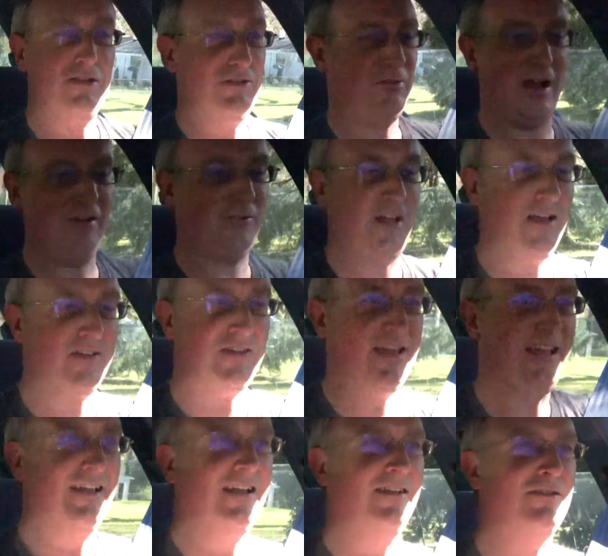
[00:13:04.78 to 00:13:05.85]
it drives
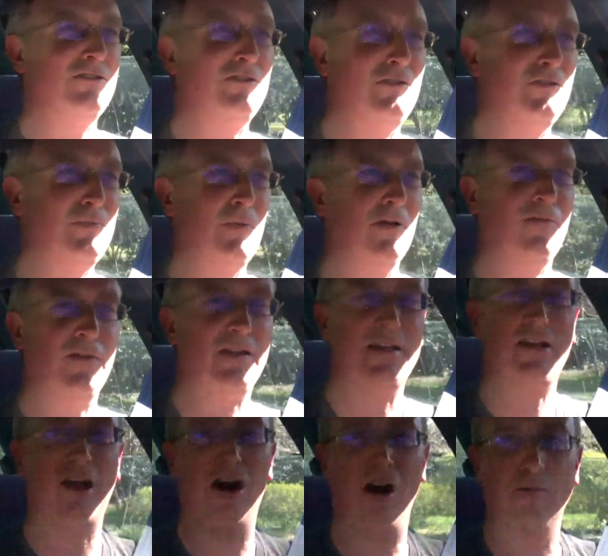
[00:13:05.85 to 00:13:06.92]
nicely. It's perfectly
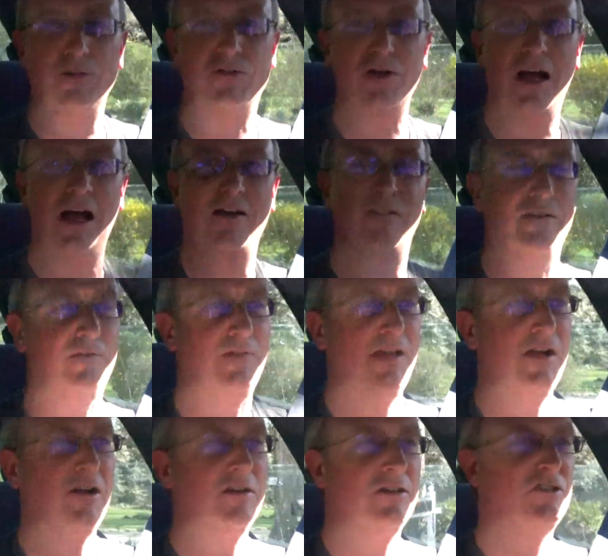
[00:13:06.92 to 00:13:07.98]
calm to drive. If the
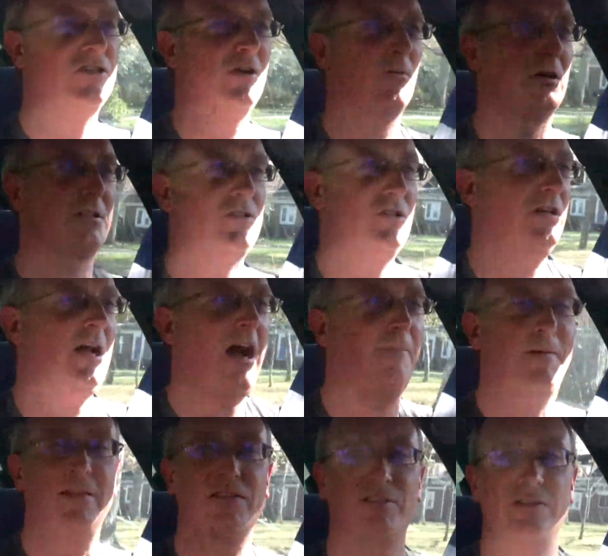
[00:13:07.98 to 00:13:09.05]
air conditioning worked, you could hop
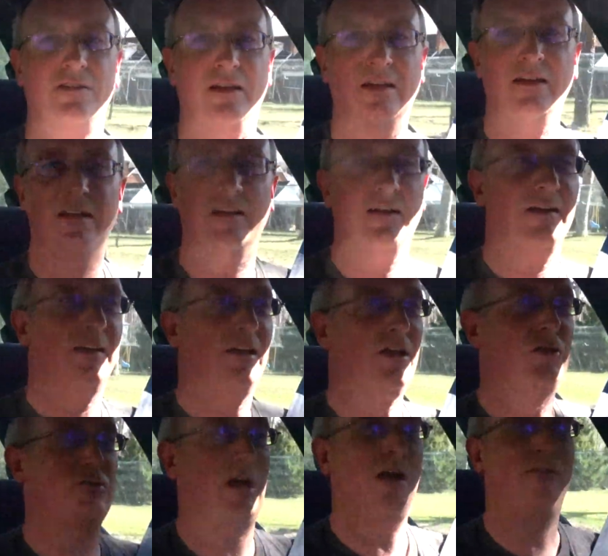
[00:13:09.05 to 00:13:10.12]
in this and
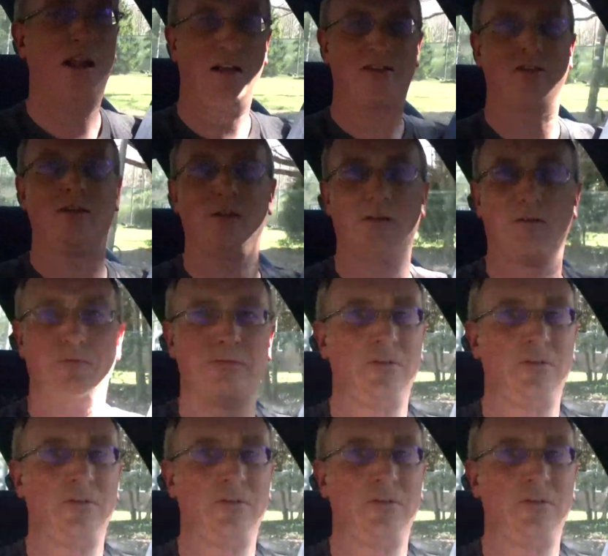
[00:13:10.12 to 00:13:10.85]
drive it out to